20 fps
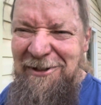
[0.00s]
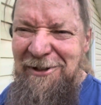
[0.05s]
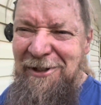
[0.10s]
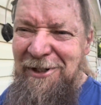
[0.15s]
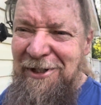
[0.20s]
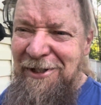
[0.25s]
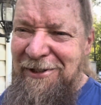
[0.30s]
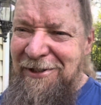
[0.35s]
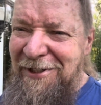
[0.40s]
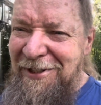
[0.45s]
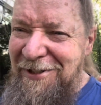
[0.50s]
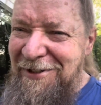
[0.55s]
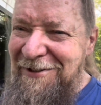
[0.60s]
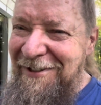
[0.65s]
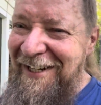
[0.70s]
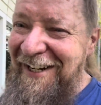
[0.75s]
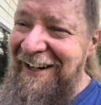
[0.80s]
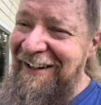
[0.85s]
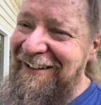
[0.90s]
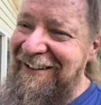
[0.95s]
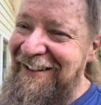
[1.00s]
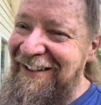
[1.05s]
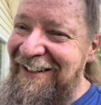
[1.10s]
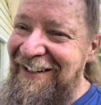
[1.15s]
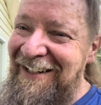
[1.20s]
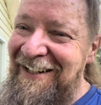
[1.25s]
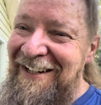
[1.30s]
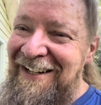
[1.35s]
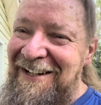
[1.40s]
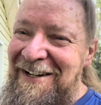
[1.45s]
good too now.
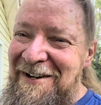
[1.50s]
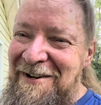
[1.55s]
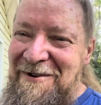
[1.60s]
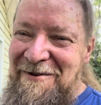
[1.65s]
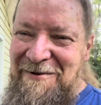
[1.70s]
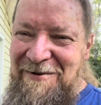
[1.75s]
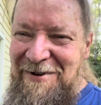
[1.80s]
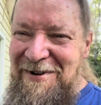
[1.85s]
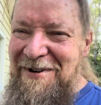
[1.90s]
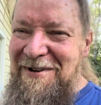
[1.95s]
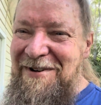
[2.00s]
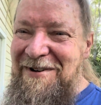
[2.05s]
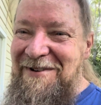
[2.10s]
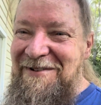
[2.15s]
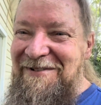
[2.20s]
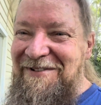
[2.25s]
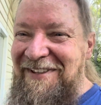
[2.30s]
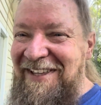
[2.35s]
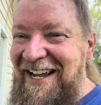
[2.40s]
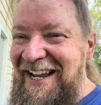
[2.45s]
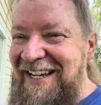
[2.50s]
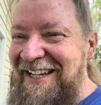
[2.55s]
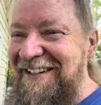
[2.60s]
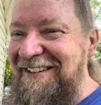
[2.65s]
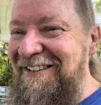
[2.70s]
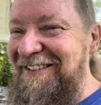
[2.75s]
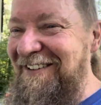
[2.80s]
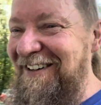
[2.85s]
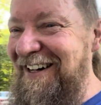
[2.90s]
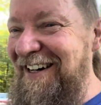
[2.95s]
Woo! Thank you,
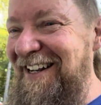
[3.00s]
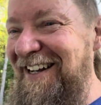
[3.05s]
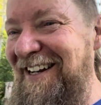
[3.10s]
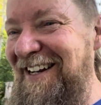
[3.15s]
Lord.